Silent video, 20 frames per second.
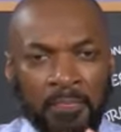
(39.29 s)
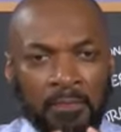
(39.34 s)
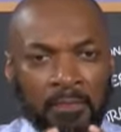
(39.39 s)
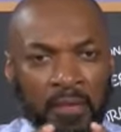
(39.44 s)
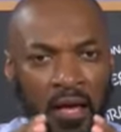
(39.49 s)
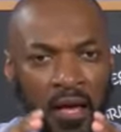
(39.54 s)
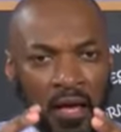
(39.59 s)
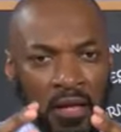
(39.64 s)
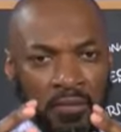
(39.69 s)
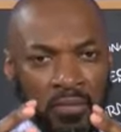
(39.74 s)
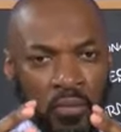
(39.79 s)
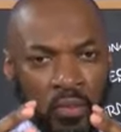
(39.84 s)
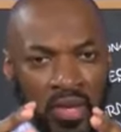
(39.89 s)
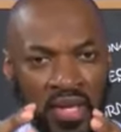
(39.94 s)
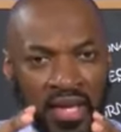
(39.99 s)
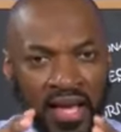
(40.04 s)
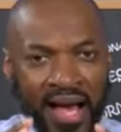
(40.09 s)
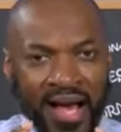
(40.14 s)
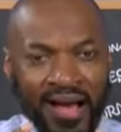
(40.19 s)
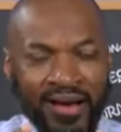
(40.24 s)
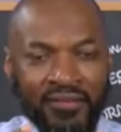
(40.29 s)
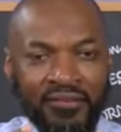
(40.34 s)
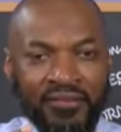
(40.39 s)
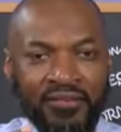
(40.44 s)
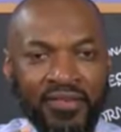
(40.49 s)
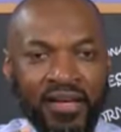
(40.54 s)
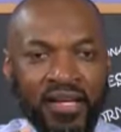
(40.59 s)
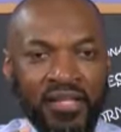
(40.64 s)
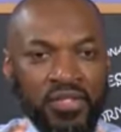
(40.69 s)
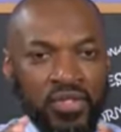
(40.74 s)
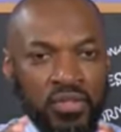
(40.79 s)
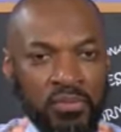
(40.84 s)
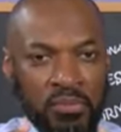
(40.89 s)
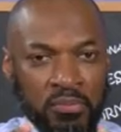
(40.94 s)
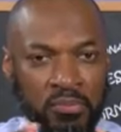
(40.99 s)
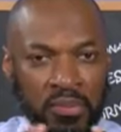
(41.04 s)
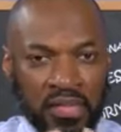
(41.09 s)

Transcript: that we have, as human